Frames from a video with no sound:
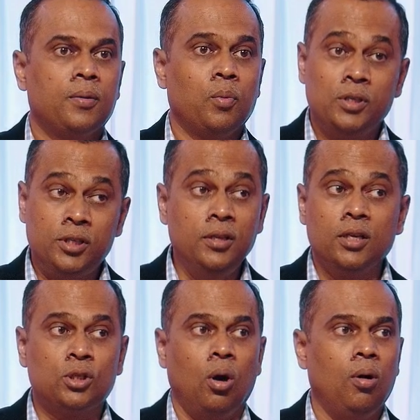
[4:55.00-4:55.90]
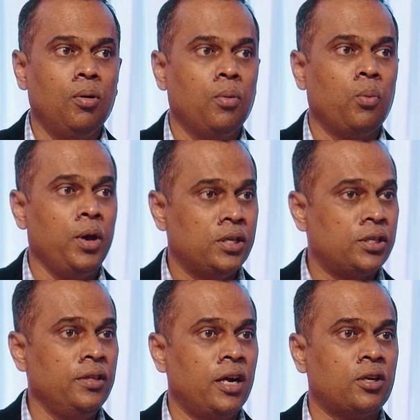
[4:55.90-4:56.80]
We sing the song, we
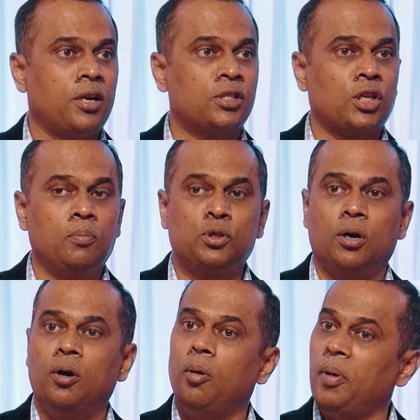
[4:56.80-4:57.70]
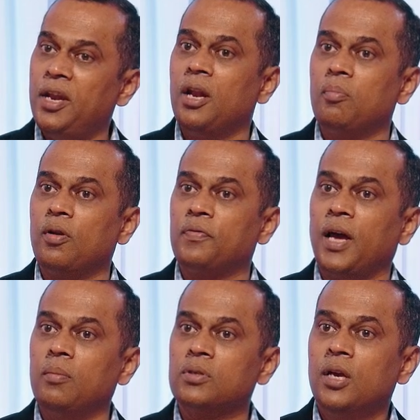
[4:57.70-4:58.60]
sing that scripture many number of
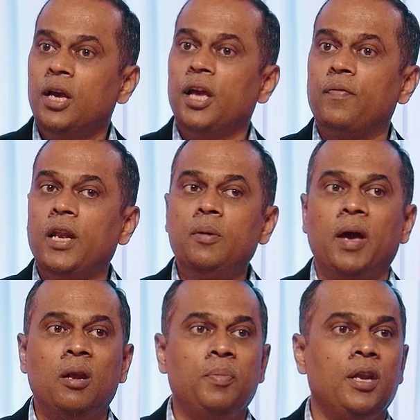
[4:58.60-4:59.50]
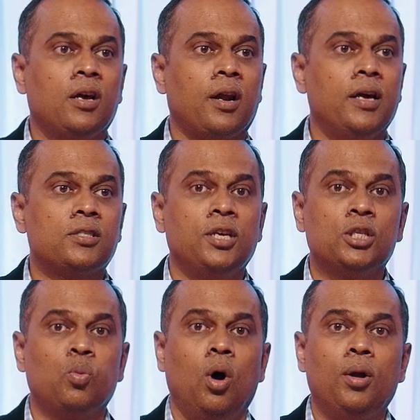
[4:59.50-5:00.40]
times. If any man be in Christ, he
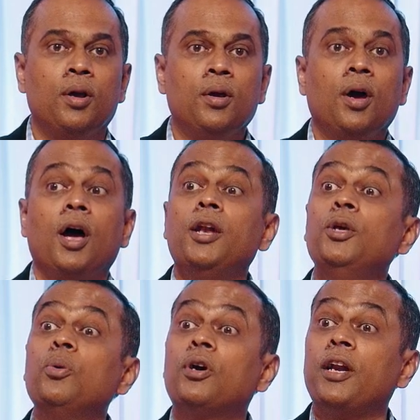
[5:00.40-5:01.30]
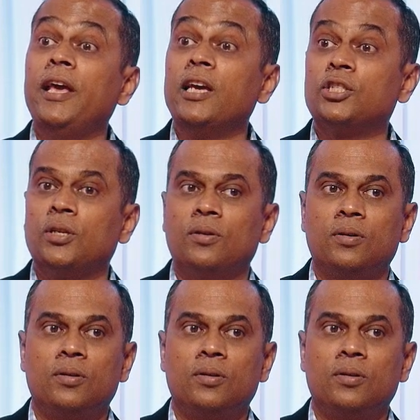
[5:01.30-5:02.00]
is what? A new creation.